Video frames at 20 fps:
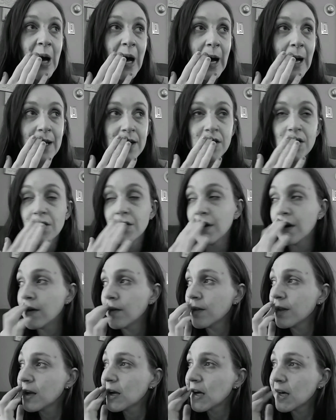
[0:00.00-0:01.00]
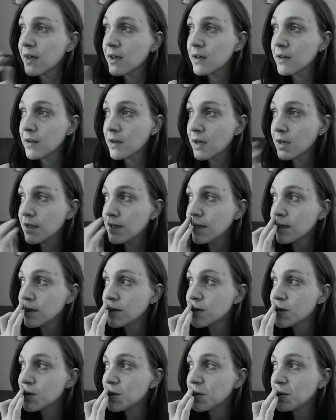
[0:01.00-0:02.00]
I do know that I
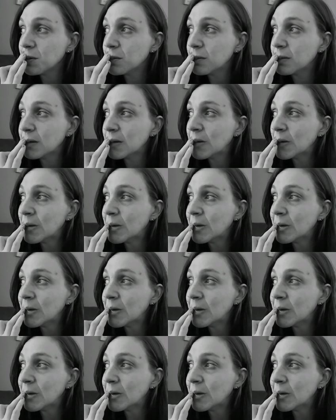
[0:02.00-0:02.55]
need to,